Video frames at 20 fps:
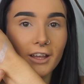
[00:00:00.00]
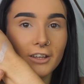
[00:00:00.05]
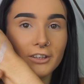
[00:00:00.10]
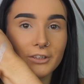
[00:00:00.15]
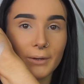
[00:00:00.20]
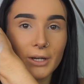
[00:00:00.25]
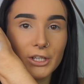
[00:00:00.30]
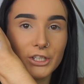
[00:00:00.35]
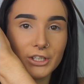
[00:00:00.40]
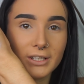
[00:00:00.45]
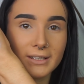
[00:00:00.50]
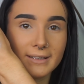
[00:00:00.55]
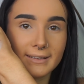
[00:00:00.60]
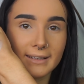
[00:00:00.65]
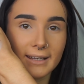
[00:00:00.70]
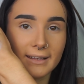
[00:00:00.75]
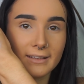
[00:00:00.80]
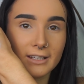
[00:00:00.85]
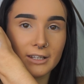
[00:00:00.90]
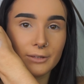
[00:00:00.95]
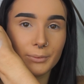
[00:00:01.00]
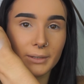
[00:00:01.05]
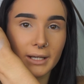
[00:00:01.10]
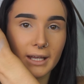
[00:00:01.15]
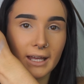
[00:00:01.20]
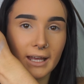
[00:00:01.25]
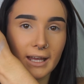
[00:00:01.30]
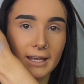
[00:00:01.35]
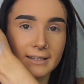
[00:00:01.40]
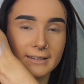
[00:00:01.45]
So as you can see, this one
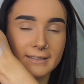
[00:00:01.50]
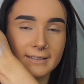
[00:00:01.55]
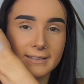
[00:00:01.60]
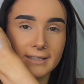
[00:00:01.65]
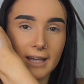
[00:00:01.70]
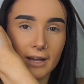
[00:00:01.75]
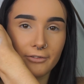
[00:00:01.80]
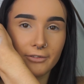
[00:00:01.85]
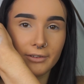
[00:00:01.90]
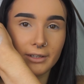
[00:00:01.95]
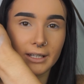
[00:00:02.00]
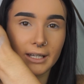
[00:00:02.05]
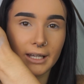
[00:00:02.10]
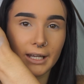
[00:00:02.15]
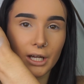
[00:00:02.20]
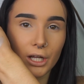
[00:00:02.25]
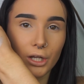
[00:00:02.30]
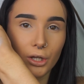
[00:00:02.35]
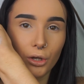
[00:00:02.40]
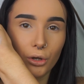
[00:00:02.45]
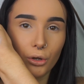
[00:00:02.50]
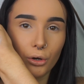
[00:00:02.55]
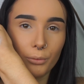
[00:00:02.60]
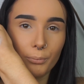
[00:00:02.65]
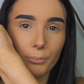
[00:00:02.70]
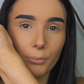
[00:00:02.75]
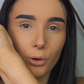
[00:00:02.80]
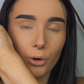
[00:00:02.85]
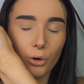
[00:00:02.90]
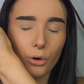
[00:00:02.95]
here is definitely a lot
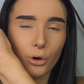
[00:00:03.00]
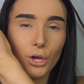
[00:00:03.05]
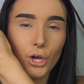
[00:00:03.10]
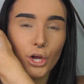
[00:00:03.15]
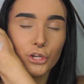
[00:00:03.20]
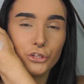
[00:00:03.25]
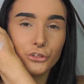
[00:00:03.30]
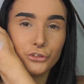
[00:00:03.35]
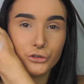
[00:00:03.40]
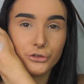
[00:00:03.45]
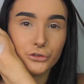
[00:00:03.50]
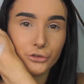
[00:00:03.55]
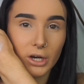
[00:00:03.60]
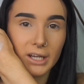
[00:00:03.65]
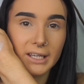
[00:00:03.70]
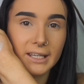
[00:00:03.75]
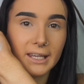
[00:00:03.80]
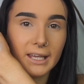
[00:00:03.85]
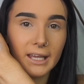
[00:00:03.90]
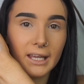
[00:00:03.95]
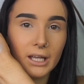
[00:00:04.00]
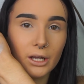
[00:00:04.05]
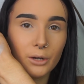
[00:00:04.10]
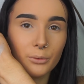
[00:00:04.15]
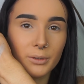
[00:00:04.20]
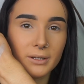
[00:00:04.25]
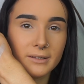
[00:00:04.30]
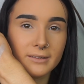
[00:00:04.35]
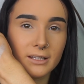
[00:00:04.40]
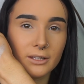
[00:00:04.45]
more striking,
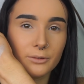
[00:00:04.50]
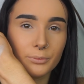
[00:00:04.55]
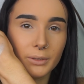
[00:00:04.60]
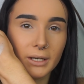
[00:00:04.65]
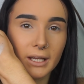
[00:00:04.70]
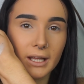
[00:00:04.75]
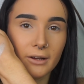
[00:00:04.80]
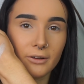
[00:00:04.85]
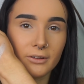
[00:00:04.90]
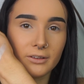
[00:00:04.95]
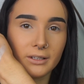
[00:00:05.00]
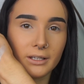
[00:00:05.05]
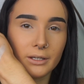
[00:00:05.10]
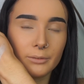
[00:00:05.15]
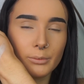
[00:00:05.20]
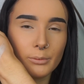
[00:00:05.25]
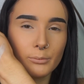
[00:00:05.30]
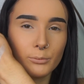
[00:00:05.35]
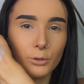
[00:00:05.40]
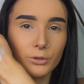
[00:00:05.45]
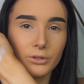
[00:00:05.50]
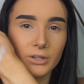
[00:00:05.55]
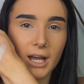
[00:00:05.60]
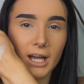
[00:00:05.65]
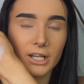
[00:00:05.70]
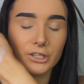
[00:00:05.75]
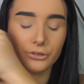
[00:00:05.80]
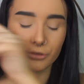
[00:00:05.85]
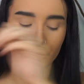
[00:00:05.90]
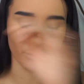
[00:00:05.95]
whereas this one here is a little bit more
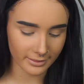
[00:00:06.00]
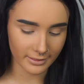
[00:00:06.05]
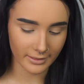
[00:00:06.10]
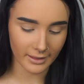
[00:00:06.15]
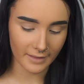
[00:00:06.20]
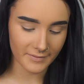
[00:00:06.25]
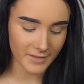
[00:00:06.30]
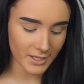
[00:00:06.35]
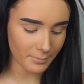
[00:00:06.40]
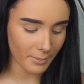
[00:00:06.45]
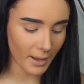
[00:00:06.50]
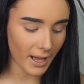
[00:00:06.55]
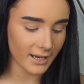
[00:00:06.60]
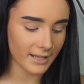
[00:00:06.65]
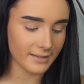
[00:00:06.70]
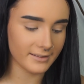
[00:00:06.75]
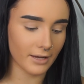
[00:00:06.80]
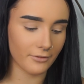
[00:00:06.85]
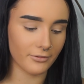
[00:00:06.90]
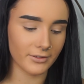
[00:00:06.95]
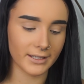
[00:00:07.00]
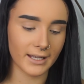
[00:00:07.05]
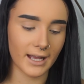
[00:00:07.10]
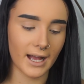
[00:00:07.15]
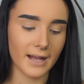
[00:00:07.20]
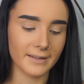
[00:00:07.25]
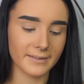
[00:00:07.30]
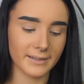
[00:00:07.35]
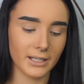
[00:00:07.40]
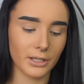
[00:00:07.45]
natural. And this palette definitely
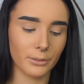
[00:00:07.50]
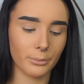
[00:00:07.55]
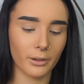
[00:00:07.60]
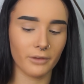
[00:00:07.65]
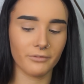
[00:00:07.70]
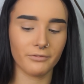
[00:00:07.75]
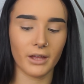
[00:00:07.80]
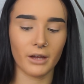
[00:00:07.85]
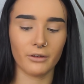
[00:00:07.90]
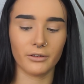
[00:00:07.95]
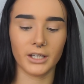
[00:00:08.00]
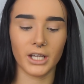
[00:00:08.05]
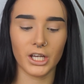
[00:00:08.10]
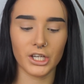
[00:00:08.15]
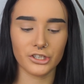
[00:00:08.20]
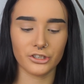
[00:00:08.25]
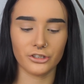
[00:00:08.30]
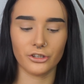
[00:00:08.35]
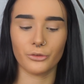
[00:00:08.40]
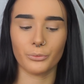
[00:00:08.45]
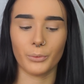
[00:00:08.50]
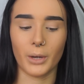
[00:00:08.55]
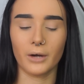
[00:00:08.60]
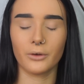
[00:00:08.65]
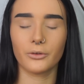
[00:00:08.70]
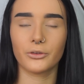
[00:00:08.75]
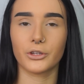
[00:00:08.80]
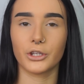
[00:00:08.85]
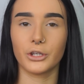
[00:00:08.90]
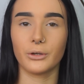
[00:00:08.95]
has a little bit of variation as
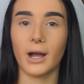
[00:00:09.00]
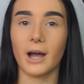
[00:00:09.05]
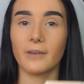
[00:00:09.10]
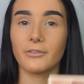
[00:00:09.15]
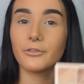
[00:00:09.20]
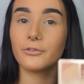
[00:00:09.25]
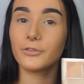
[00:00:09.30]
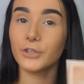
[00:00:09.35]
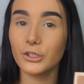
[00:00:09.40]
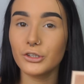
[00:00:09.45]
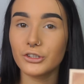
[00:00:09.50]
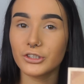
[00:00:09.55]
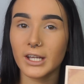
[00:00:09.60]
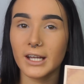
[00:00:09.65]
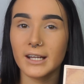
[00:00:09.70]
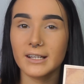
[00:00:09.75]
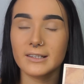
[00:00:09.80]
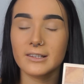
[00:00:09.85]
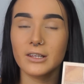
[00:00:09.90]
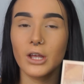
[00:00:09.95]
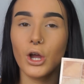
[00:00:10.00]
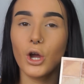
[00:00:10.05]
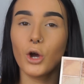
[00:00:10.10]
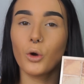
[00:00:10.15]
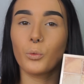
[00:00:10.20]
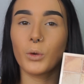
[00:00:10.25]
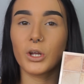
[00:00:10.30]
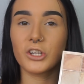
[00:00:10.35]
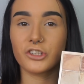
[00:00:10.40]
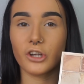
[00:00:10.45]
well. So you have a few shades
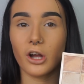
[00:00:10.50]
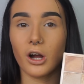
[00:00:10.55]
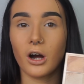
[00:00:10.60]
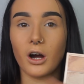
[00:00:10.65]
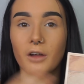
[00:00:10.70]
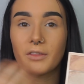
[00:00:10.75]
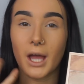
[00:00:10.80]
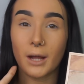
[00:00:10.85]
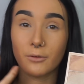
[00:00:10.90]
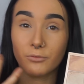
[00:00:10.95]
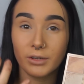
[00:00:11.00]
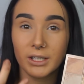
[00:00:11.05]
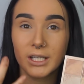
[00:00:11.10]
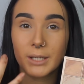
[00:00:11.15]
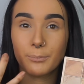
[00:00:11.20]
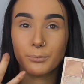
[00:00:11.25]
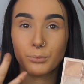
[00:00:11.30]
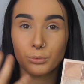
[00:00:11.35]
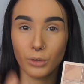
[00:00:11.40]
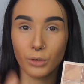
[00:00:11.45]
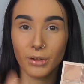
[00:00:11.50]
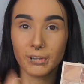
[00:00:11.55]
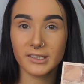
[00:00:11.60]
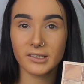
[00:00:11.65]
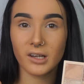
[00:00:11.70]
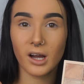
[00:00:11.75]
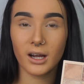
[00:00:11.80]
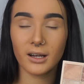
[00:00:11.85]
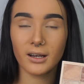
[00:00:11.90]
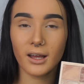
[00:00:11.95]
which are that really bright
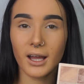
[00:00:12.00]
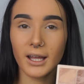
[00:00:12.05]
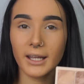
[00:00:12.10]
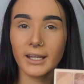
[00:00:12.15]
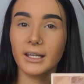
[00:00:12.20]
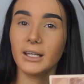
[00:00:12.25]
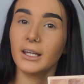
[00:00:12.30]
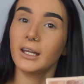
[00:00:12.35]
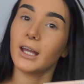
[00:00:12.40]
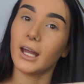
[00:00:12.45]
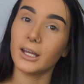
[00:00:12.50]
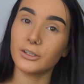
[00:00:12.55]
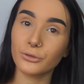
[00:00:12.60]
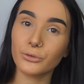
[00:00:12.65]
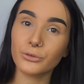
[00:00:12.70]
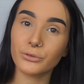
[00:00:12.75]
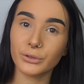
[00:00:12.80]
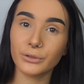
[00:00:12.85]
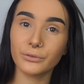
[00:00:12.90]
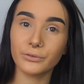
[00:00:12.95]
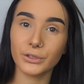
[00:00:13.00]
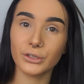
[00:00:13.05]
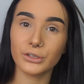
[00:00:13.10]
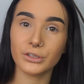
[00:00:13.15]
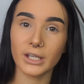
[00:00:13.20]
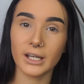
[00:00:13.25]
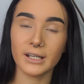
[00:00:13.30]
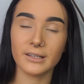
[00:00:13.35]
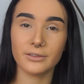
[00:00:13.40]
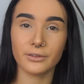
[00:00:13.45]
highlight, and also a few
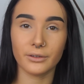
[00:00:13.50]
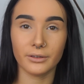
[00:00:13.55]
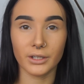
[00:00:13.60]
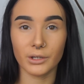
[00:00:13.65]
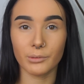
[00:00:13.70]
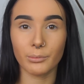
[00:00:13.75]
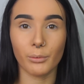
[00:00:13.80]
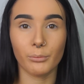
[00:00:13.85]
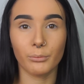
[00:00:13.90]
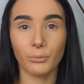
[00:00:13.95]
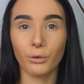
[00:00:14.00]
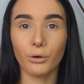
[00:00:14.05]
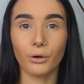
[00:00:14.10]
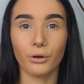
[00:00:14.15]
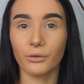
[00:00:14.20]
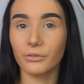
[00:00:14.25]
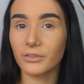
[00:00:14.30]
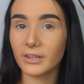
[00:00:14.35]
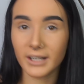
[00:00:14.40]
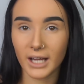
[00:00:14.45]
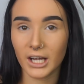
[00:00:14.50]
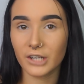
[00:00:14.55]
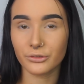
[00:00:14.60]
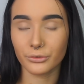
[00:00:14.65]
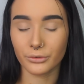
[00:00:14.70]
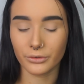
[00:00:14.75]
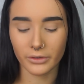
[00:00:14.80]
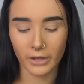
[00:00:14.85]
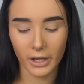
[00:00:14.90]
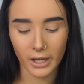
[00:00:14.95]
shades that are a little bit more on the
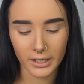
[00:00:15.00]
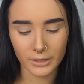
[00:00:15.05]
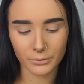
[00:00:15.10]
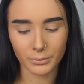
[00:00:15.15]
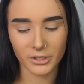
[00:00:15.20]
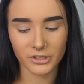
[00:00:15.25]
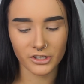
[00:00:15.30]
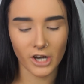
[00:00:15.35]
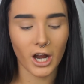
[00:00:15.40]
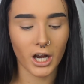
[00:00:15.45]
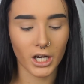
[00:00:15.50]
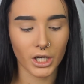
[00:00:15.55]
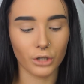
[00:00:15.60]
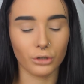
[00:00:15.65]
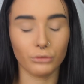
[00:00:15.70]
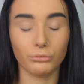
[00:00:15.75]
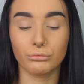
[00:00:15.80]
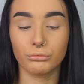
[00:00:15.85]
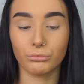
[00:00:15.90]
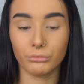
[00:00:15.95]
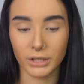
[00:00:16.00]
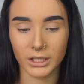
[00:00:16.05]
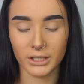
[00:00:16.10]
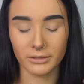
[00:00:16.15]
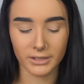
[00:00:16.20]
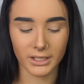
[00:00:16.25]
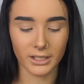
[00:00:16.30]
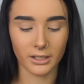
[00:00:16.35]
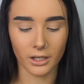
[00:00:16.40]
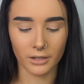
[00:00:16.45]
natural side, which I
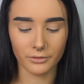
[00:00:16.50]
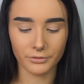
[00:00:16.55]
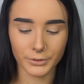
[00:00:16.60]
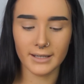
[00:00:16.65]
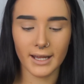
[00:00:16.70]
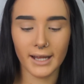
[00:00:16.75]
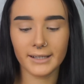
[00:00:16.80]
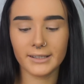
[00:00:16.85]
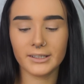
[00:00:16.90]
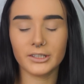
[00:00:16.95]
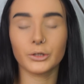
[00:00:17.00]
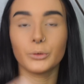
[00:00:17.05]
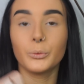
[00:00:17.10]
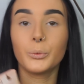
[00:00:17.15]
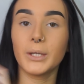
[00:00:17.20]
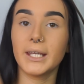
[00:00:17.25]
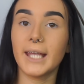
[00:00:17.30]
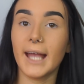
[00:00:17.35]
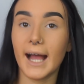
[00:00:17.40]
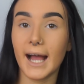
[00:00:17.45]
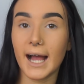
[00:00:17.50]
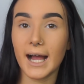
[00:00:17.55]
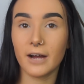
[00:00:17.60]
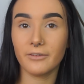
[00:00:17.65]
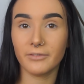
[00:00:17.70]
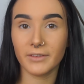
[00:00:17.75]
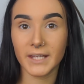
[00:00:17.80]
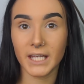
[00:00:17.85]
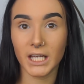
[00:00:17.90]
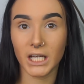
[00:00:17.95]
really love. Next, we
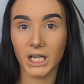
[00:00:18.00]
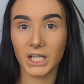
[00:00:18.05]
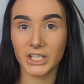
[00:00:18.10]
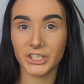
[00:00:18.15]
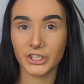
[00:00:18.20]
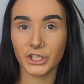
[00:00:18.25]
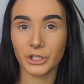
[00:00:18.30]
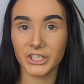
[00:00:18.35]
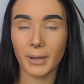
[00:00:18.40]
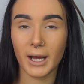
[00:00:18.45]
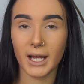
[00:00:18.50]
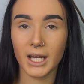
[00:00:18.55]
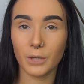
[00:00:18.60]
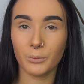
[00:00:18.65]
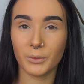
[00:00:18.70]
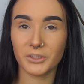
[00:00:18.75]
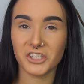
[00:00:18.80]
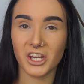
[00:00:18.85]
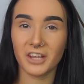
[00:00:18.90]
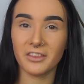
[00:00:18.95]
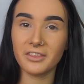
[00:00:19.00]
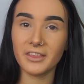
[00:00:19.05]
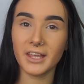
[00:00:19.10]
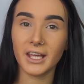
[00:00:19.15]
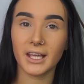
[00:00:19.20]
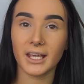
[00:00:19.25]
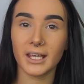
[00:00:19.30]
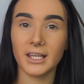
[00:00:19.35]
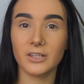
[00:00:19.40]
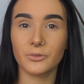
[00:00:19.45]
have the eyeshadow palette, which I
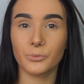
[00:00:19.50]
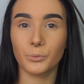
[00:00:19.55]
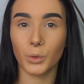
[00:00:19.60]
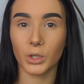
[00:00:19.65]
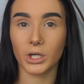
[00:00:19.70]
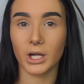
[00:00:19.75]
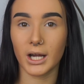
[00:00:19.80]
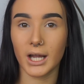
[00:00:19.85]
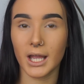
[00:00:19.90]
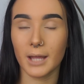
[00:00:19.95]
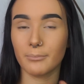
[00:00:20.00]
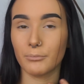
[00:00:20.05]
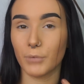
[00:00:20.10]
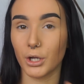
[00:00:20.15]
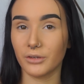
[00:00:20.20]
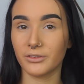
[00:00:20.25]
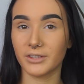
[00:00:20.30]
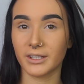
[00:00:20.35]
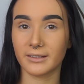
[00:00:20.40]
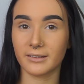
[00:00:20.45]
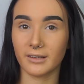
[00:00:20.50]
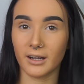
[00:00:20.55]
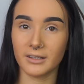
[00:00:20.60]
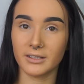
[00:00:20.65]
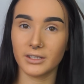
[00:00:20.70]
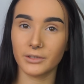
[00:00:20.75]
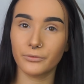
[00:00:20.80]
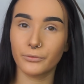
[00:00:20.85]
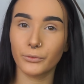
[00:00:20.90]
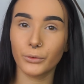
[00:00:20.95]
think is what I am most
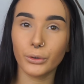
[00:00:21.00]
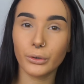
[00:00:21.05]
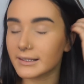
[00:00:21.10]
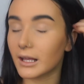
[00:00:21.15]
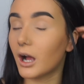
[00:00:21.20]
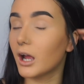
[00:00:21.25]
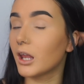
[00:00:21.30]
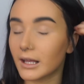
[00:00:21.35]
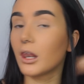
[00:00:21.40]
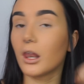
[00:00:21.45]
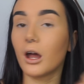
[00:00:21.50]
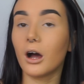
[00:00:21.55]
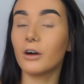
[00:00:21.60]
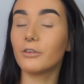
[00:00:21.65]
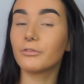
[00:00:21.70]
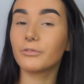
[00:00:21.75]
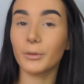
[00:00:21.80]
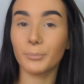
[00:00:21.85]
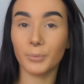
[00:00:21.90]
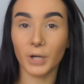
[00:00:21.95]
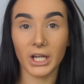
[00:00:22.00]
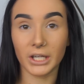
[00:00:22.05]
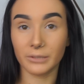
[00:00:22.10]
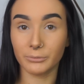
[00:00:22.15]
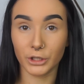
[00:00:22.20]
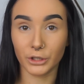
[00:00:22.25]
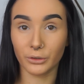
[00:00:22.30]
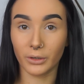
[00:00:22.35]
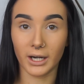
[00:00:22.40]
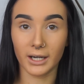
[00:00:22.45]
excited for. I love buying
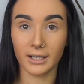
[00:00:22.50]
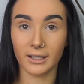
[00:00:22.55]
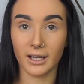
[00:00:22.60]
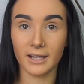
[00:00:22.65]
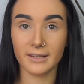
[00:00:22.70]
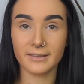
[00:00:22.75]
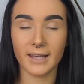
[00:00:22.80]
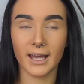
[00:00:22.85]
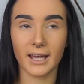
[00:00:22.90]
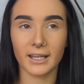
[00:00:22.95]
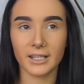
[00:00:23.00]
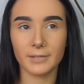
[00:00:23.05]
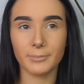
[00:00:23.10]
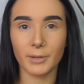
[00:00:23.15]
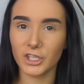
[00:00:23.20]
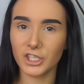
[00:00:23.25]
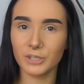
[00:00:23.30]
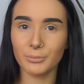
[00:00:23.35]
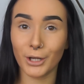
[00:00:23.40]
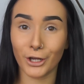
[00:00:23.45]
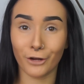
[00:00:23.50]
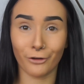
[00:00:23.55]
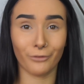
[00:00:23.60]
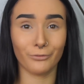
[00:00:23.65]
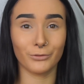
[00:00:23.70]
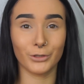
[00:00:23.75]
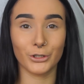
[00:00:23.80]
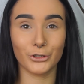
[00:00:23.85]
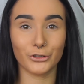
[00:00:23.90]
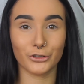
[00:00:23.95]
new highlights, and especially Makeup
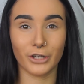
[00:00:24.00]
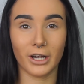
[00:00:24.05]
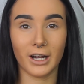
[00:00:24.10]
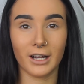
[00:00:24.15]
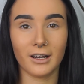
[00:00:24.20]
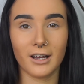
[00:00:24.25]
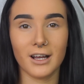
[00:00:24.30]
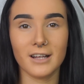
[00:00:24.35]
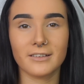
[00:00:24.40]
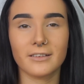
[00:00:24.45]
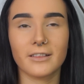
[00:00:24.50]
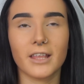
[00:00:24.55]
Revolution highlights.